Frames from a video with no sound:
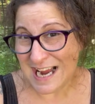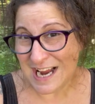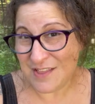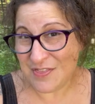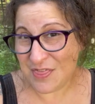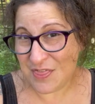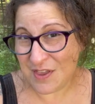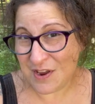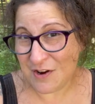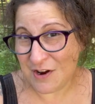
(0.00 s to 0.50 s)

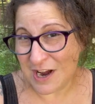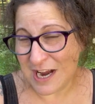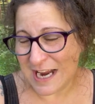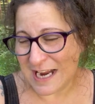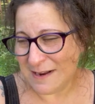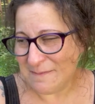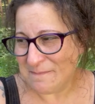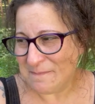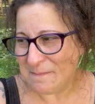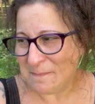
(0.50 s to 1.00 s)
in
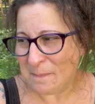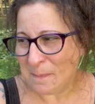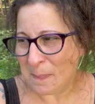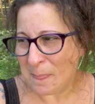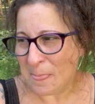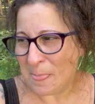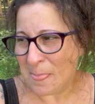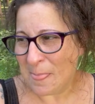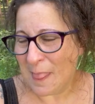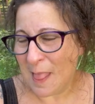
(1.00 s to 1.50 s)
theory,
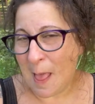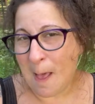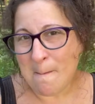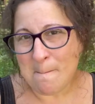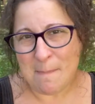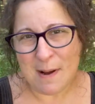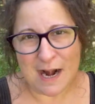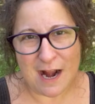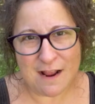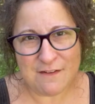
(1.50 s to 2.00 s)

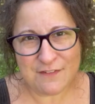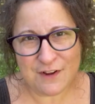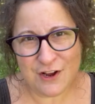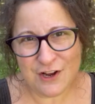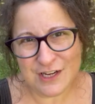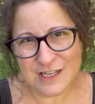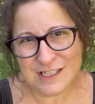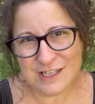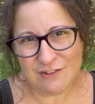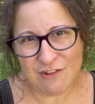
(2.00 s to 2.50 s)
but I've
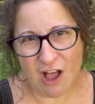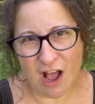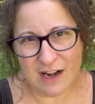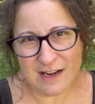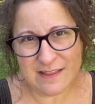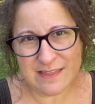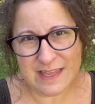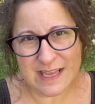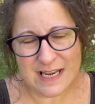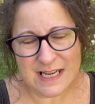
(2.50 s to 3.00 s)
cooked a
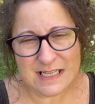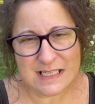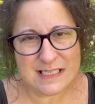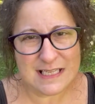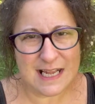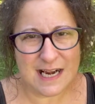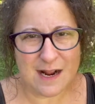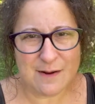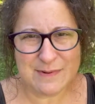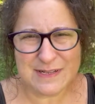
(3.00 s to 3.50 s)
lot of things
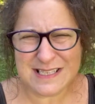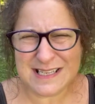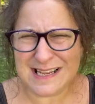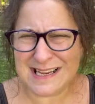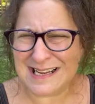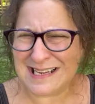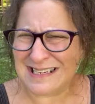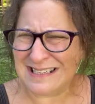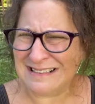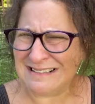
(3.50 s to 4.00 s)
that I was like,